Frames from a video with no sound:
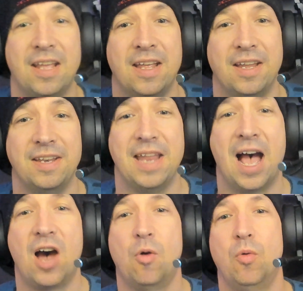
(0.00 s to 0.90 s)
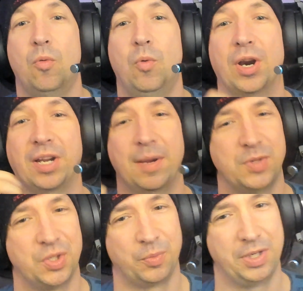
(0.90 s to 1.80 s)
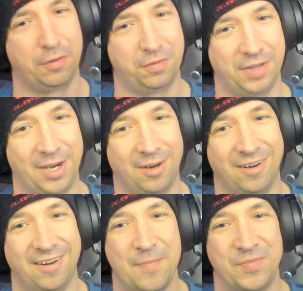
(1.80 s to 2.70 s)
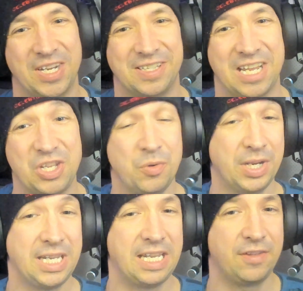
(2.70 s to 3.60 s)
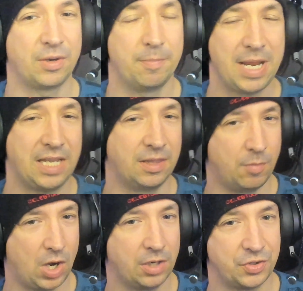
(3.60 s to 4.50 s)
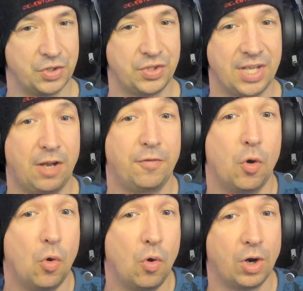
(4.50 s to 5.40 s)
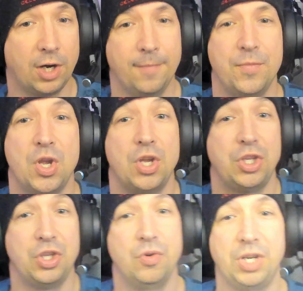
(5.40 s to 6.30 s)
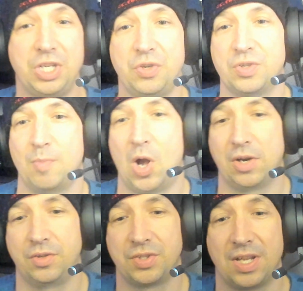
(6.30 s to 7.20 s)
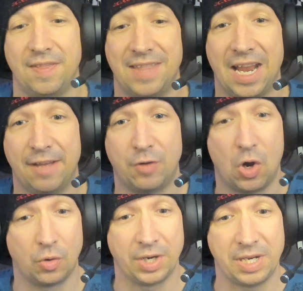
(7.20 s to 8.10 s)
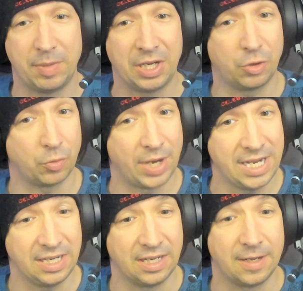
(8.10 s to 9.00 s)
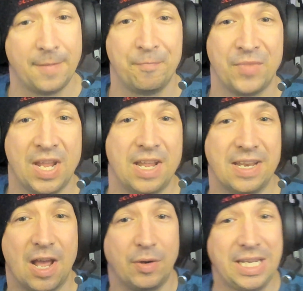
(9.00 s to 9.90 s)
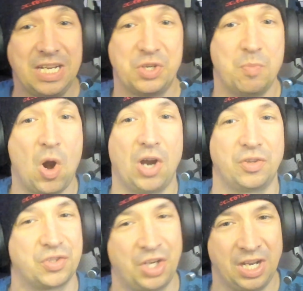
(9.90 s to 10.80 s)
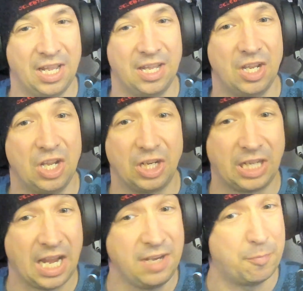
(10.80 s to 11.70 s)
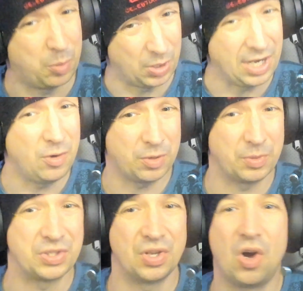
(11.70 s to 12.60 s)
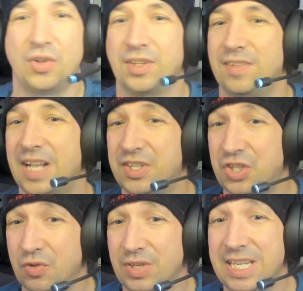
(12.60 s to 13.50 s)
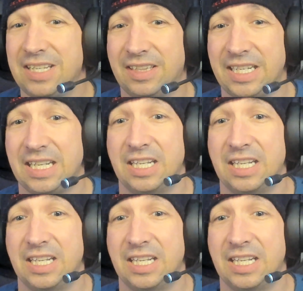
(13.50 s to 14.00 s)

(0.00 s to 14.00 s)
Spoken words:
now where comes the real flair is that you can either make the models yourself or you could use models that have already been created. Now, each model is going to kind of put out a result that's uniquely